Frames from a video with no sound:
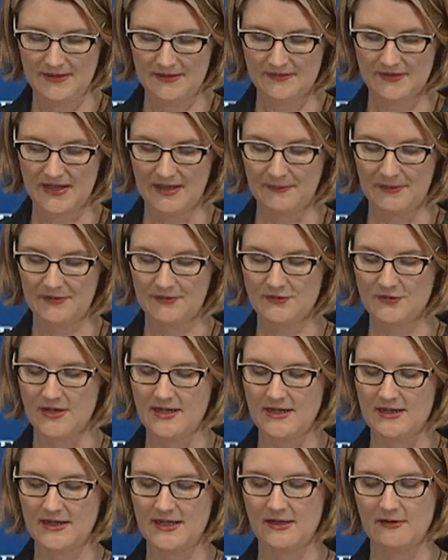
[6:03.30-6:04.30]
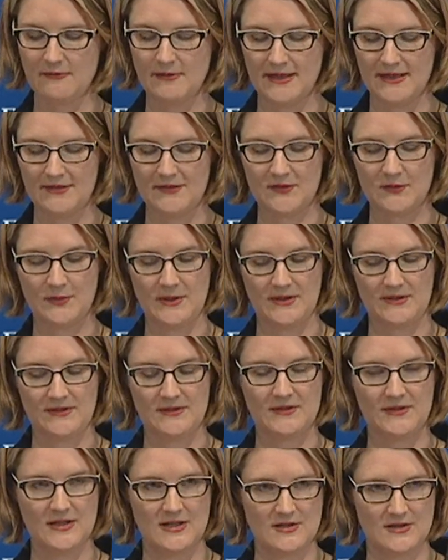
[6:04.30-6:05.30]
Thomas Drake now writes, speaks,
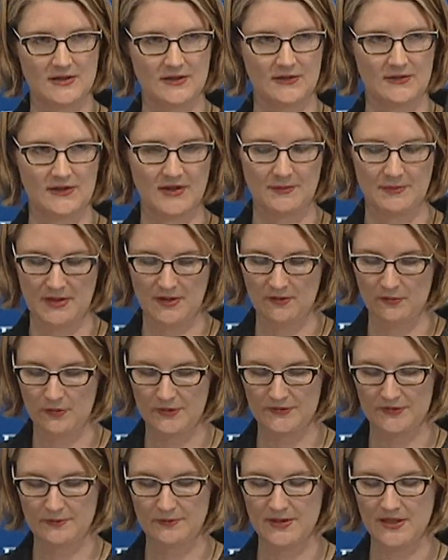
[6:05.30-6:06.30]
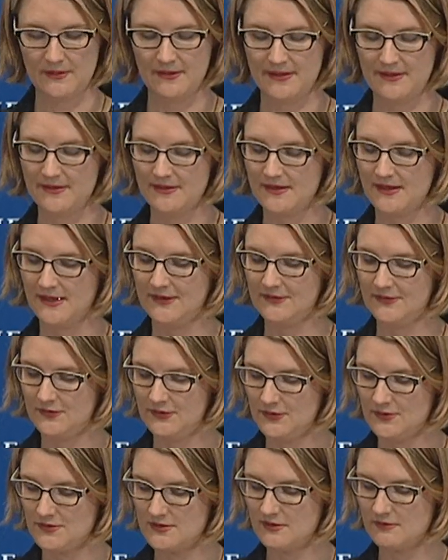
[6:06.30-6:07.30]
and teaches about whistleblowing,
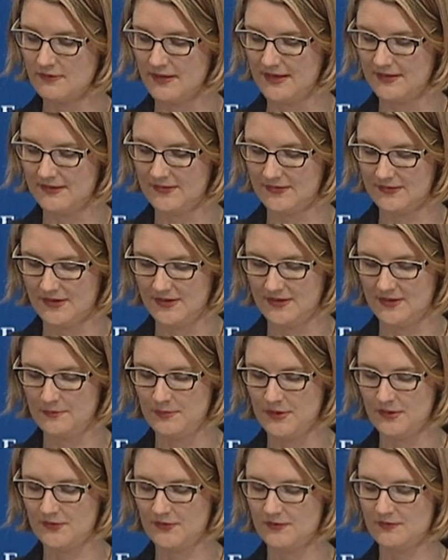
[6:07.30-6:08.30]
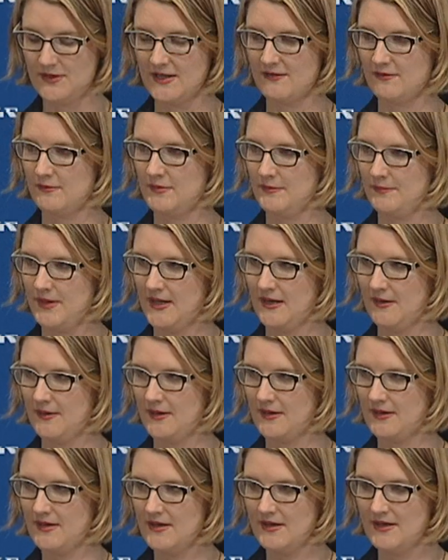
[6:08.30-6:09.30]
constitutional rights, and abuse of government
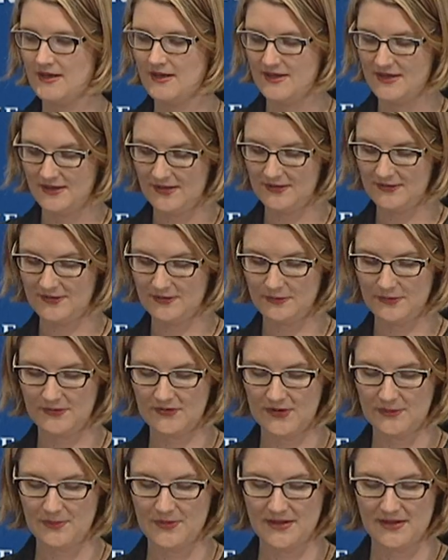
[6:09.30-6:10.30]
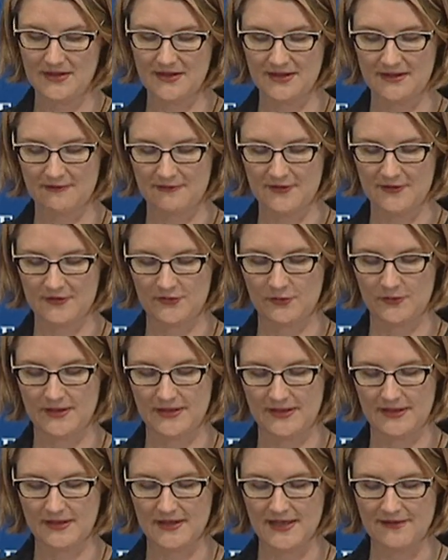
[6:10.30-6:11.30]
power. He's the recipient of the
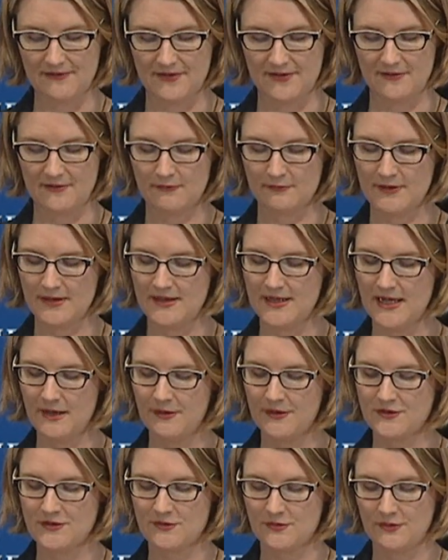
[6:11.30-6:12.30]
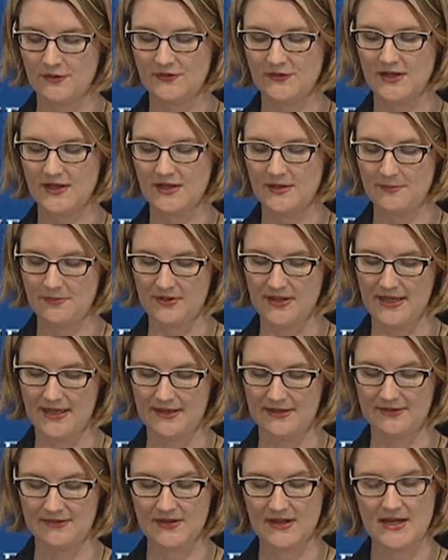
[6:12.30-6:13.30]
2011 Ridenhour Truth Telling
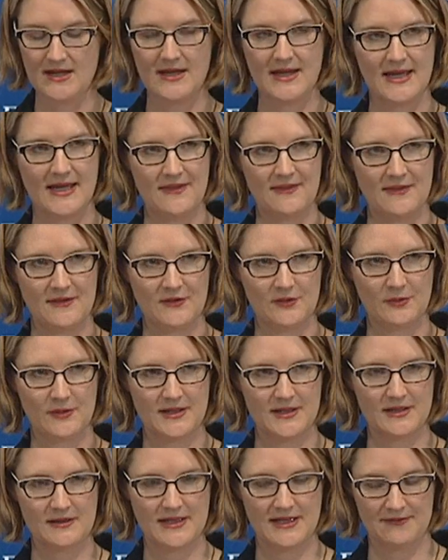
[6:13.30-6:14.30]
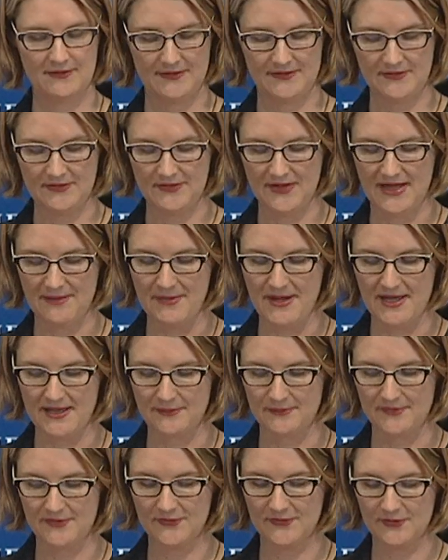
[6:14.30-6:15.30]
Prize and the 2011 Sam
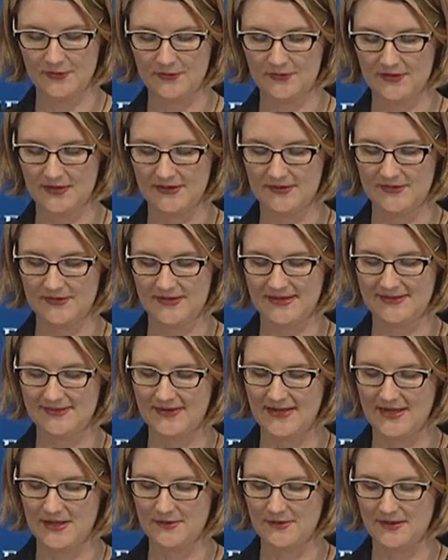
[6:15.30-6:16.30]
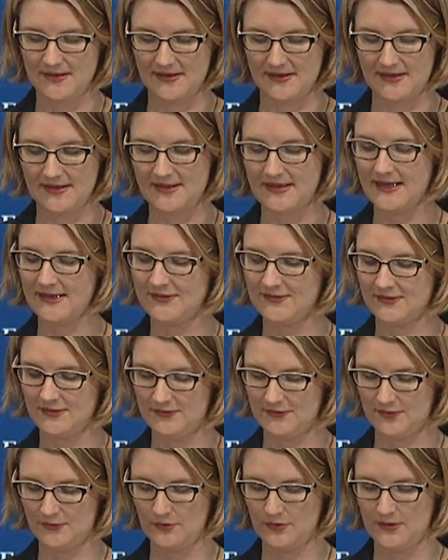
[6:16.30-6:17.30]
Adams Associates Integrity and
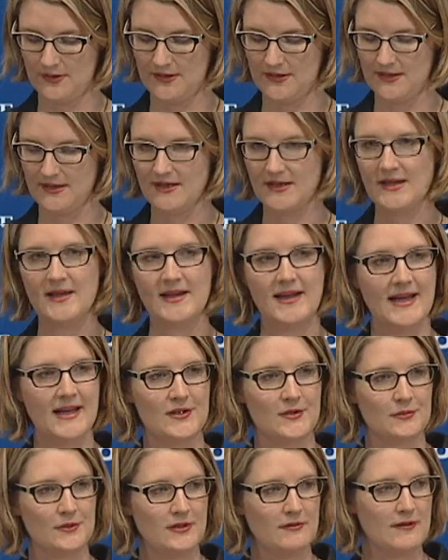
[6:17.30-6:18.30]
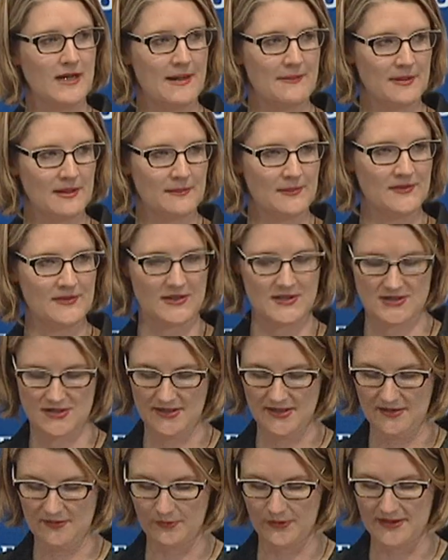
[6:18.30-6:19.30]
Excellence Award. As we wrap up
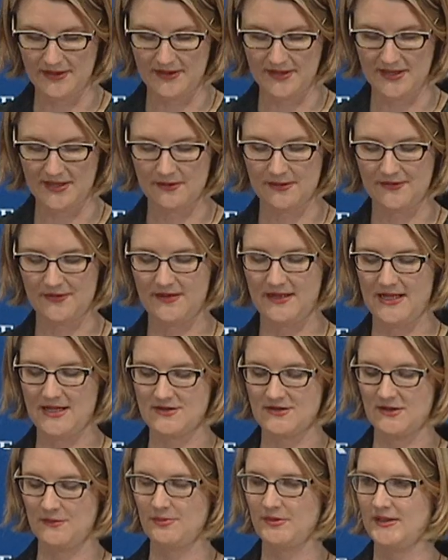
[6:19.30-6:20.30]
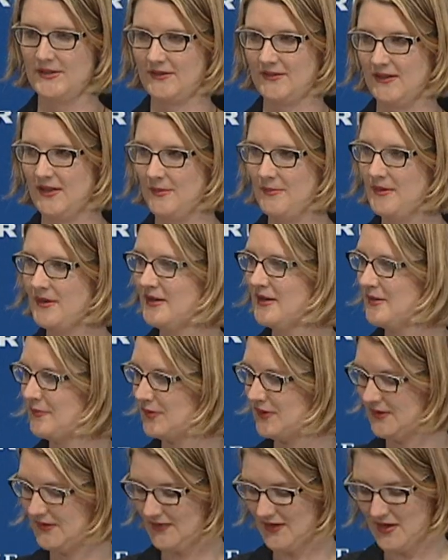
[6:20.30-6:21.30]
Sunshine Week here at the National Press Club,
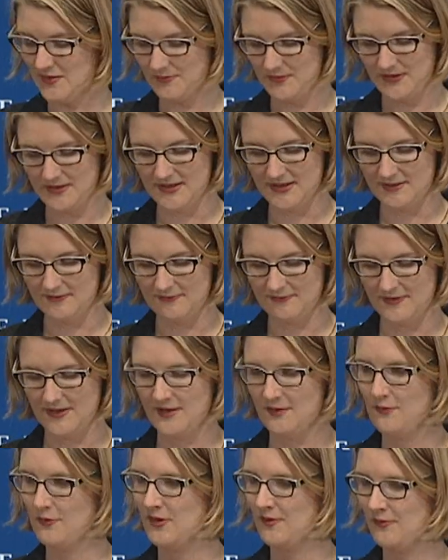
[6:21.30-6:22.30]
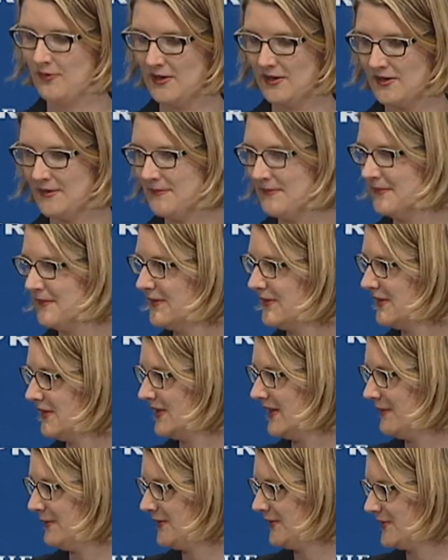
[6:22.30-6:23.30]
please help me give a warm welcome to
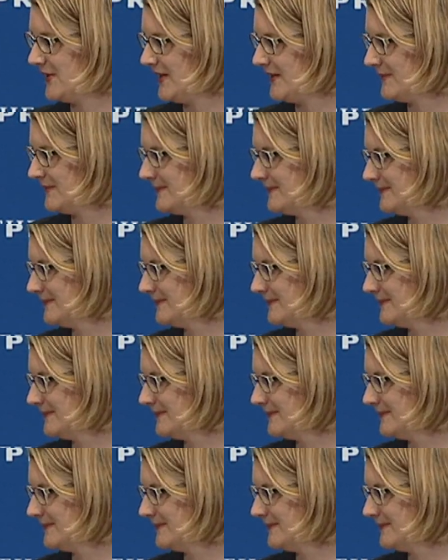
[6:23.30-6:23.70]
Thomas Drake.